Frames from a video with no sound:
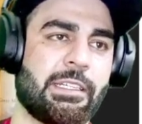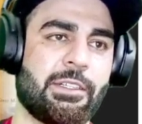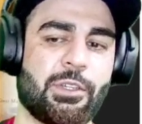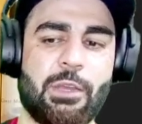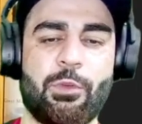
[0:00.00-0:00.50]

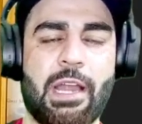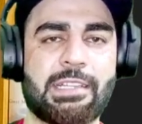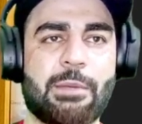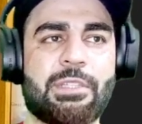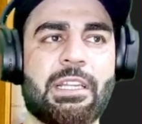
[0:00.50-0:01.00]
Okay, we had
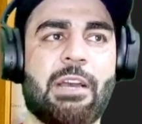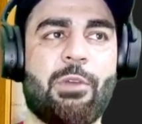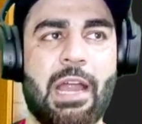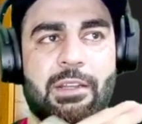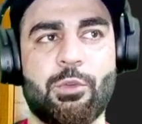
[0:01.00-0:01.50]
something like, we
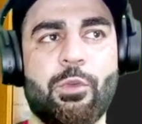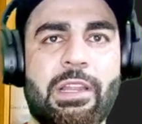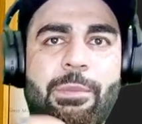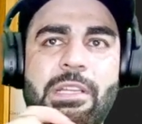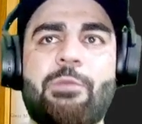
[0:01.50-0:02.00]
had two
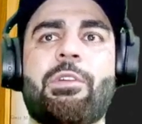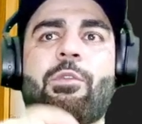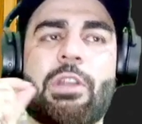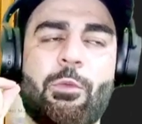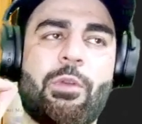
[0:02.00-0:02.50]
variables and we
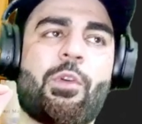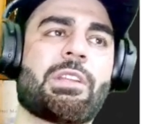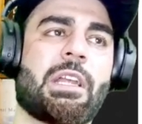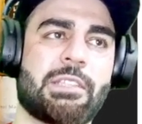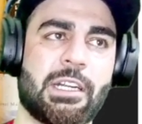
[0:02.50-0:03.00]
want
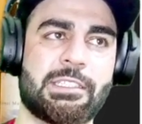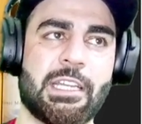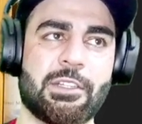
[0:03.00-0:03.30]
a third thing